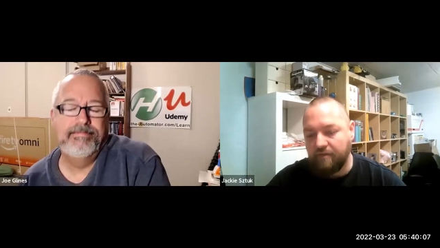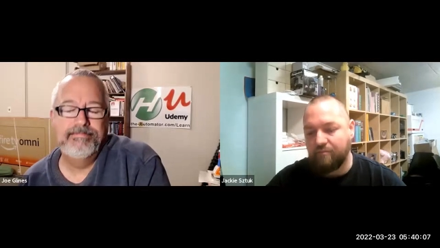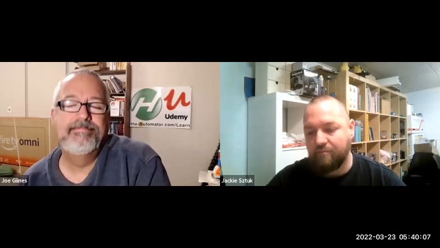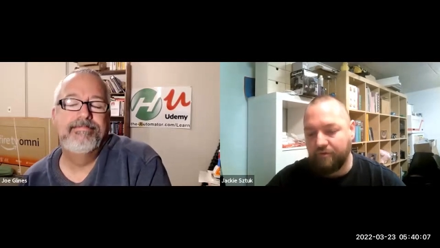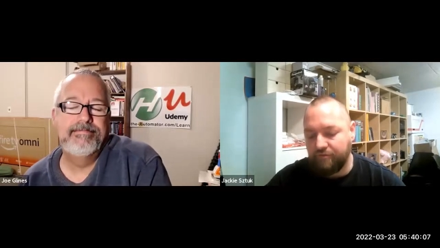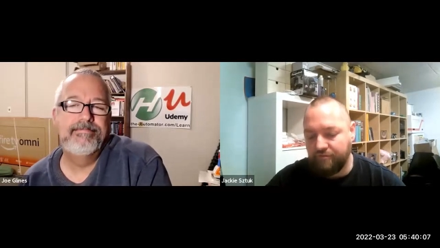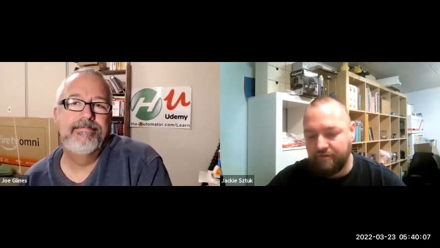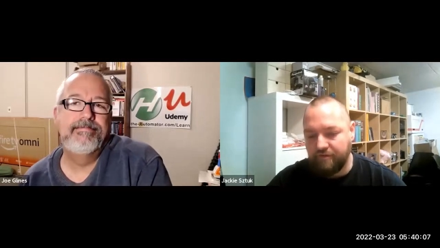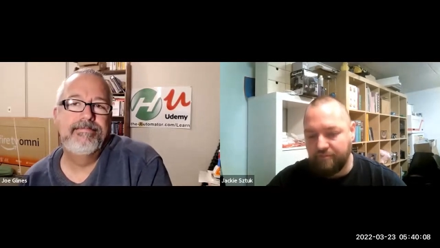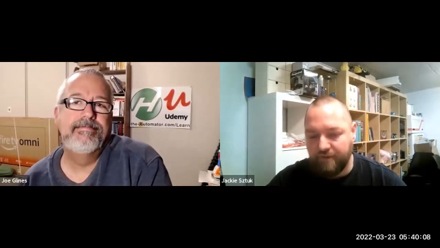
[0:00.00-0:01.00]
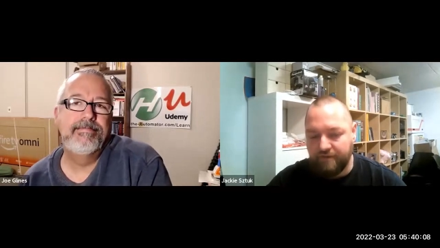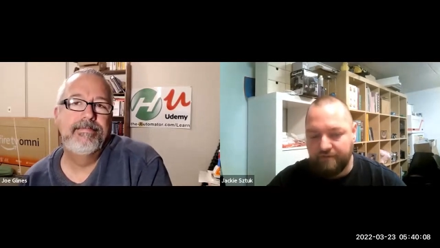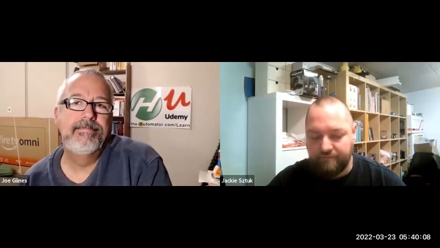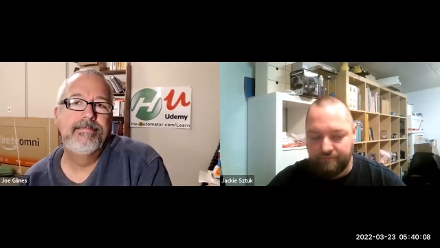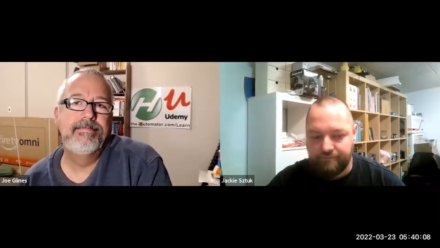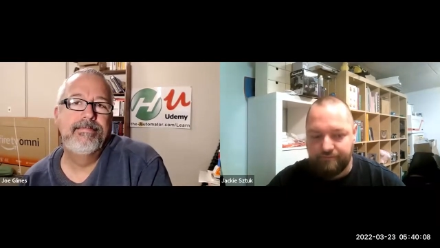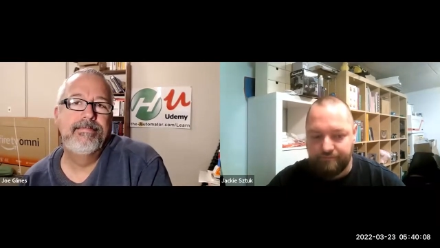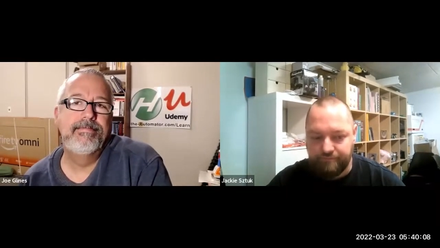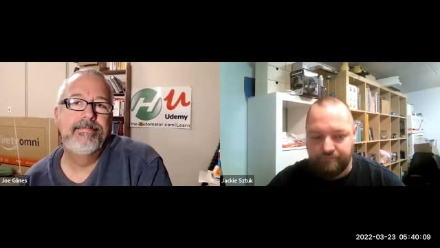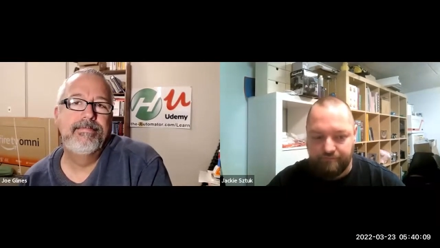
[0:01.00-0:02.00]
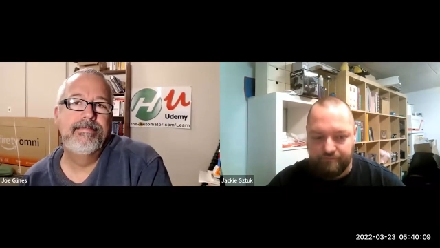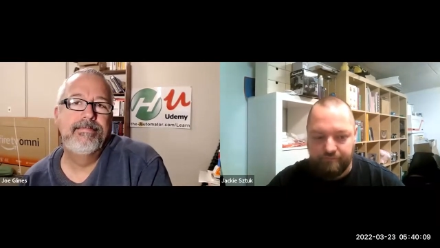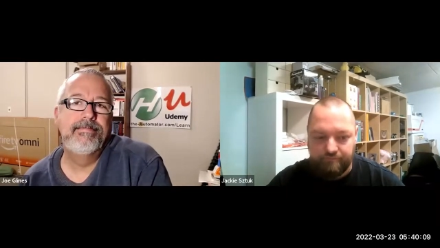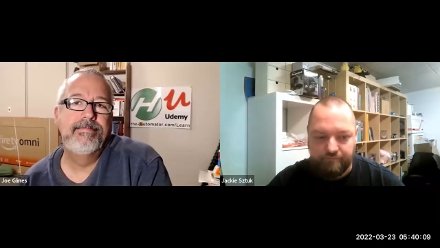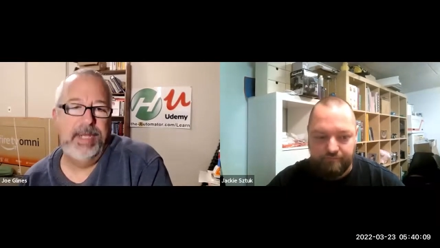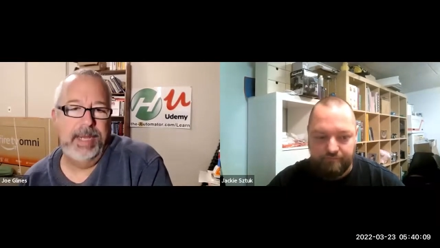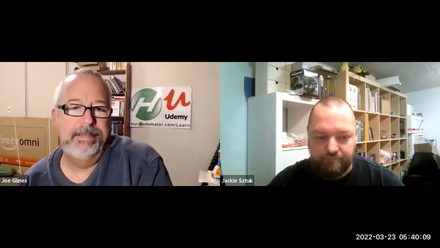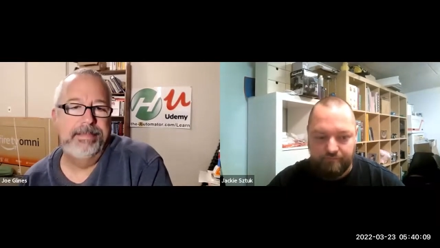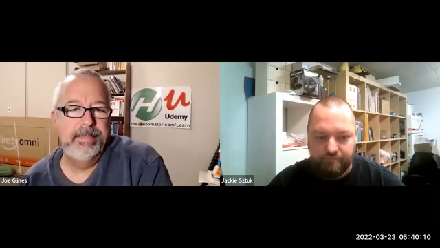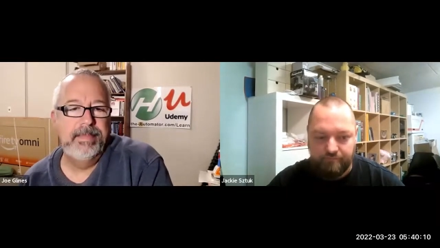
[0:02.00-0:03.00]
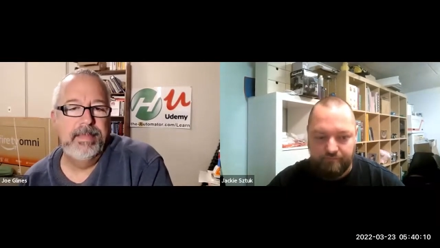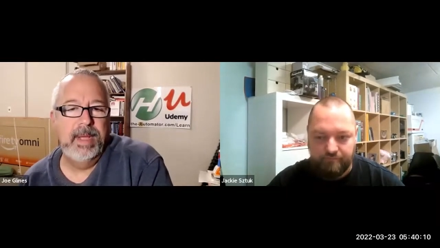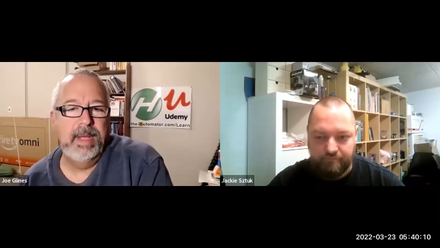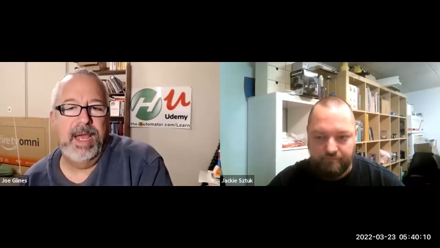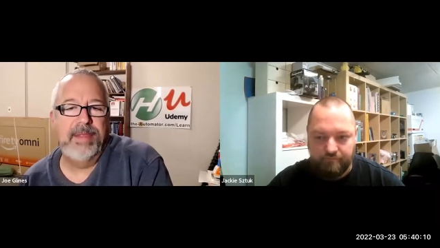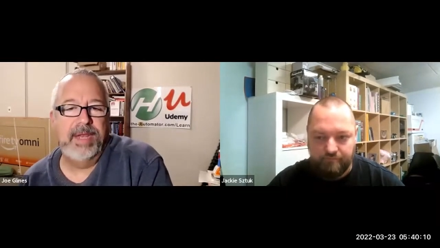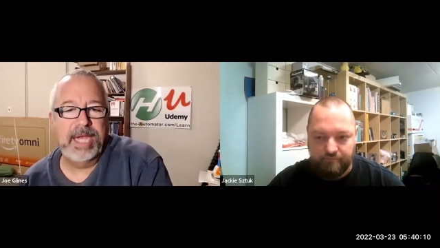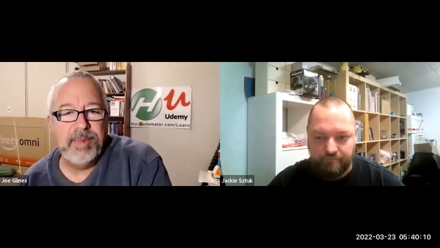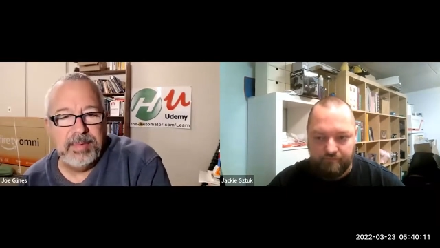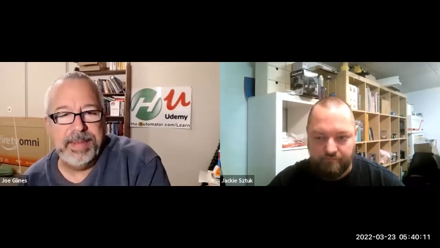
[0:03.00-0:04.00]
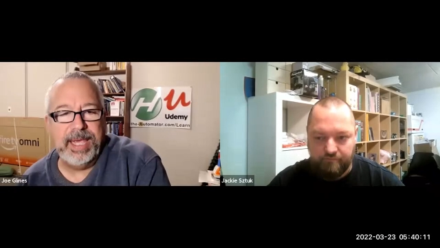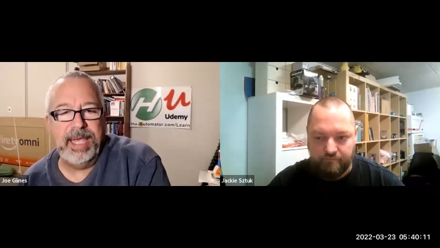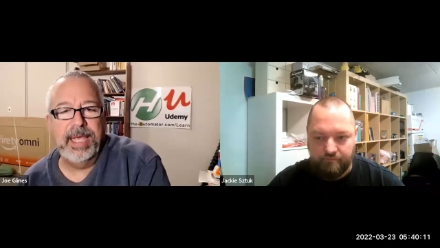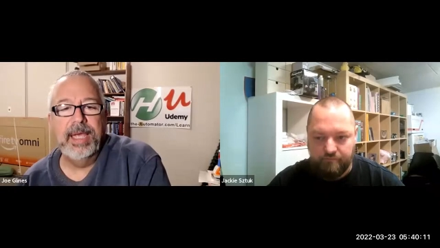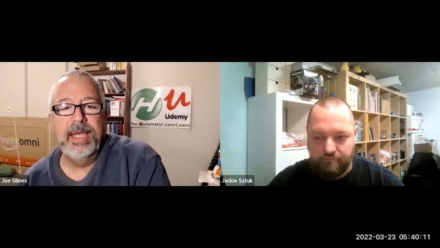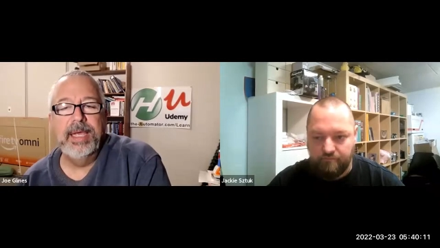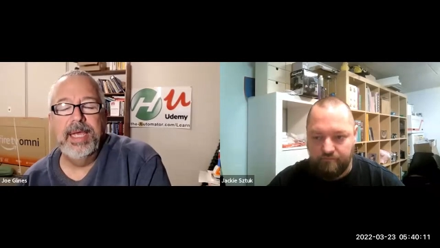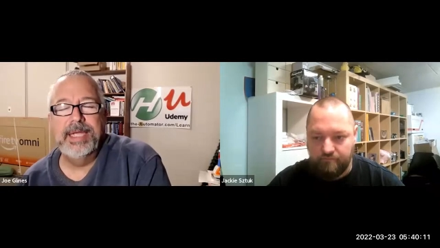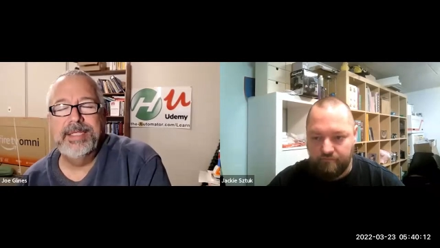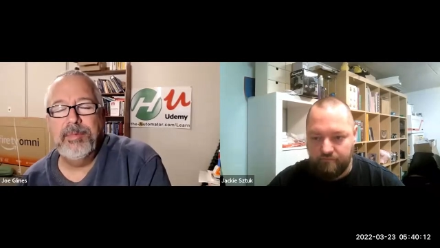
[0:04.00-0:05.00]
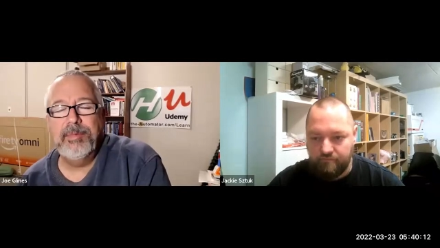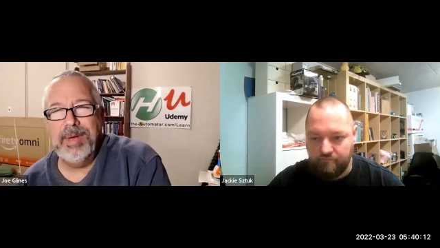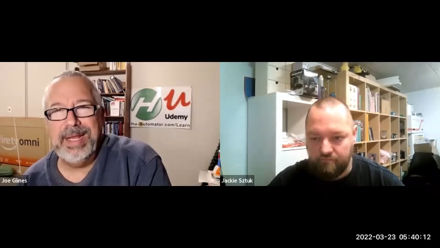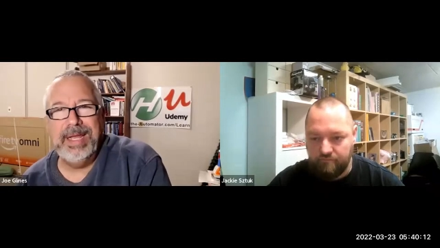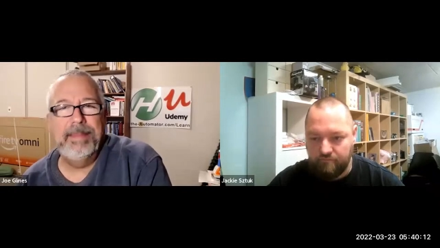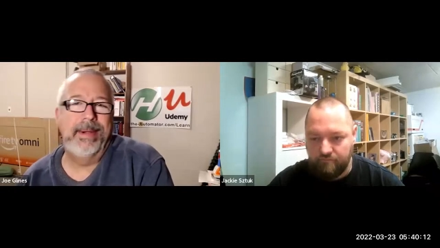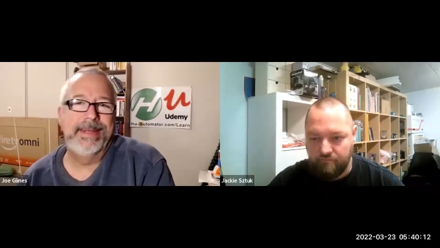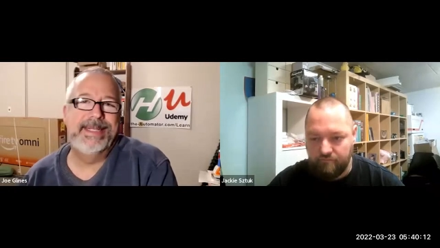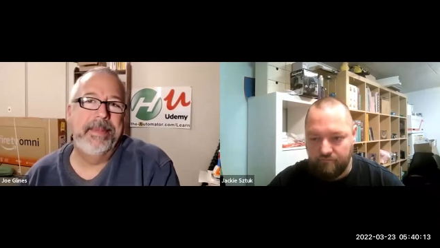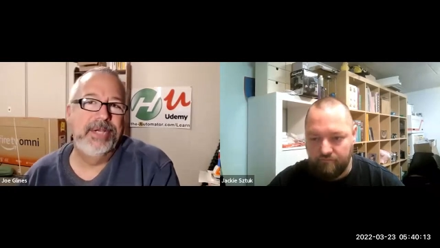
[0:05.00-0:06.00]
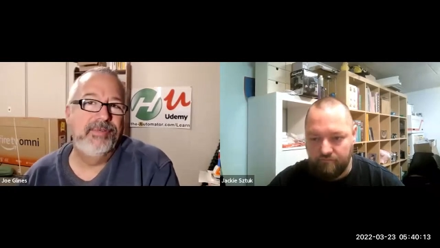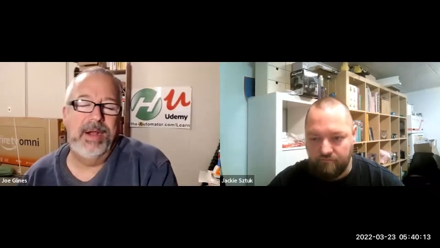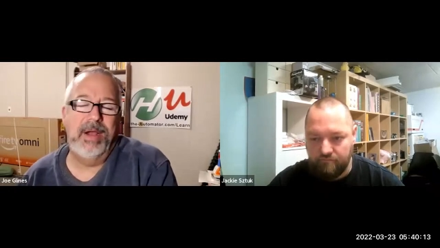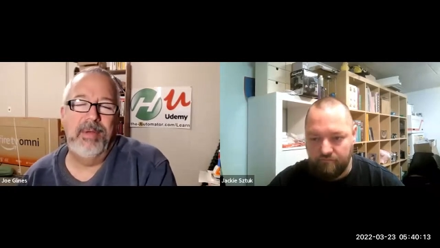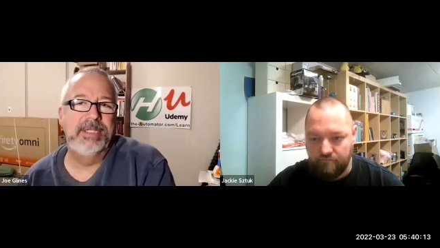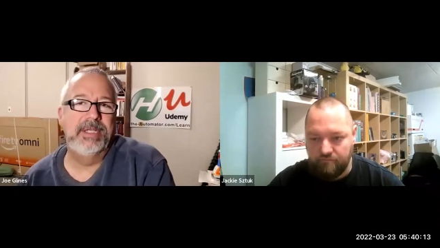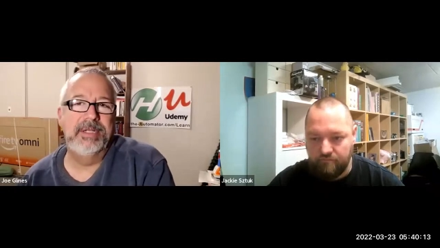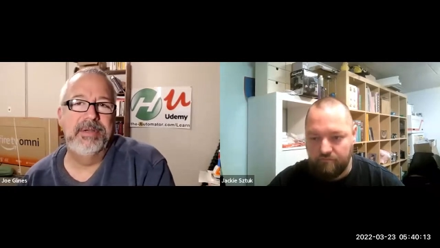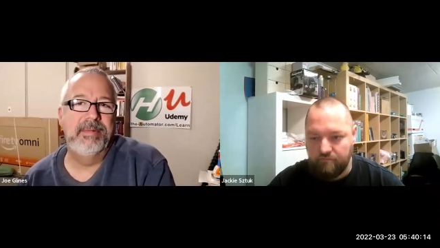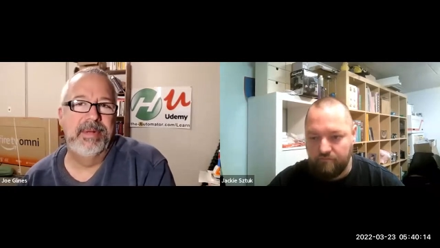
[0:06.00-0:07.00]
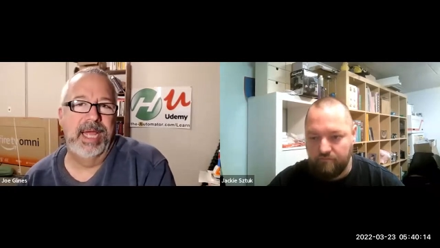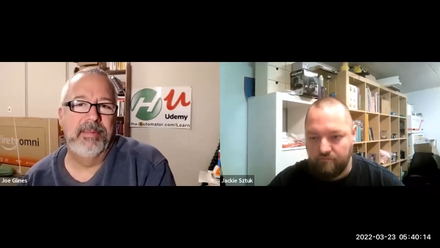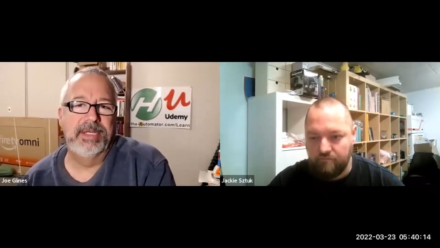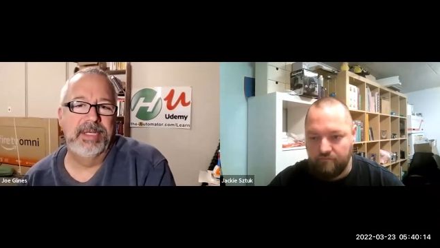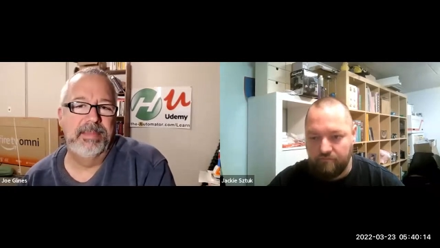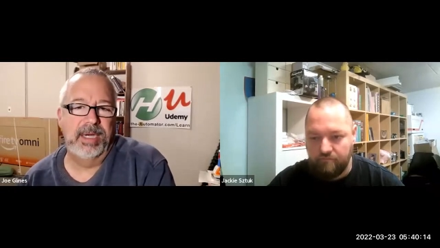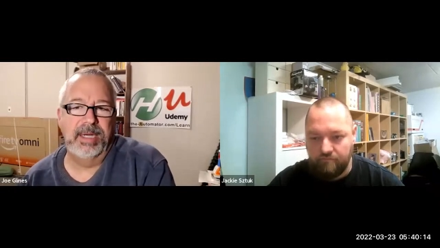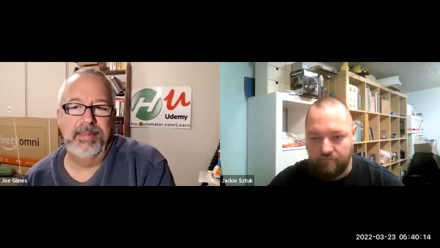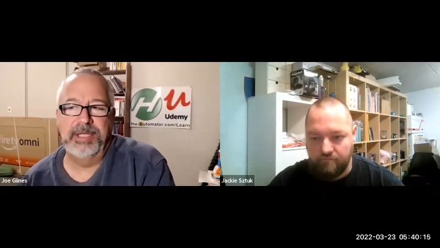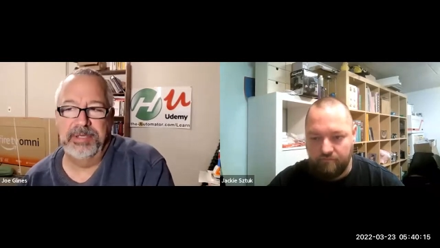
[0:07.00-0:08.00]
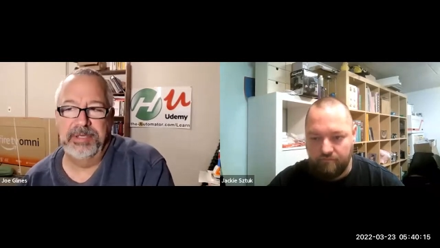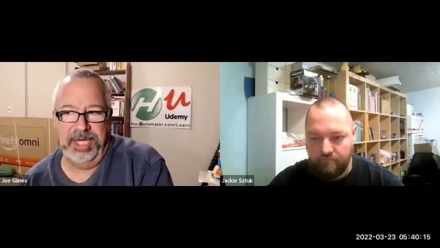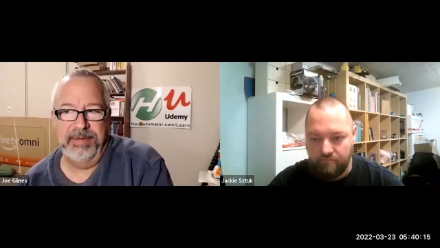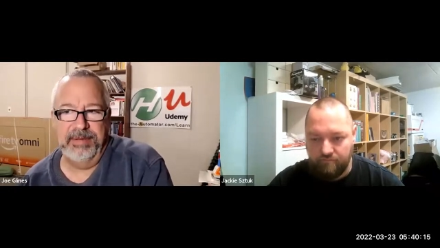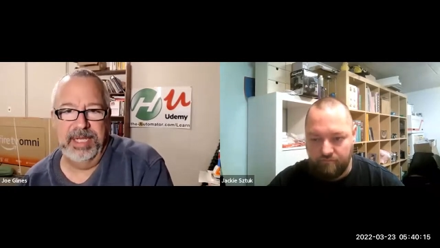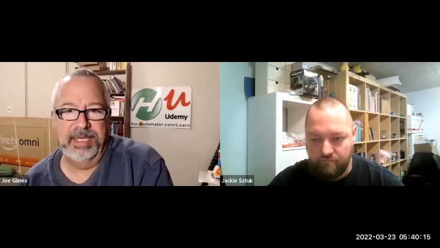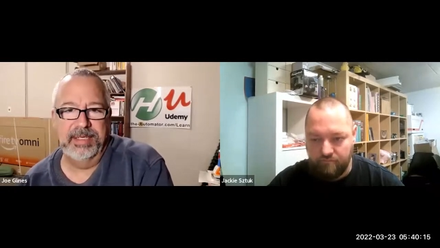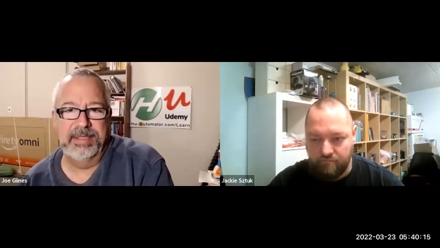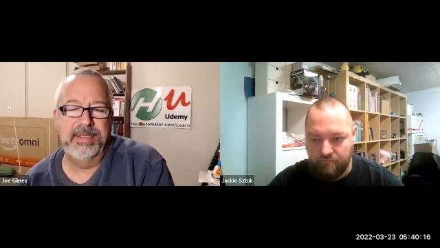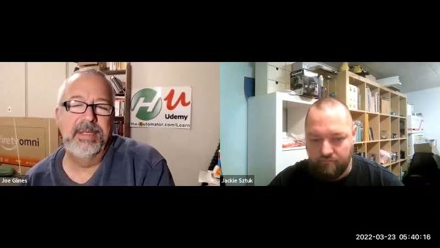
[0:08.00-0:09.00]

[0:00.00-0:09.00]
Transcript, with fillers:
Speaker 1: what you feel is best. Yeah. The next one would be, it's a really important step, and I tried always to do it when I worked in market research and in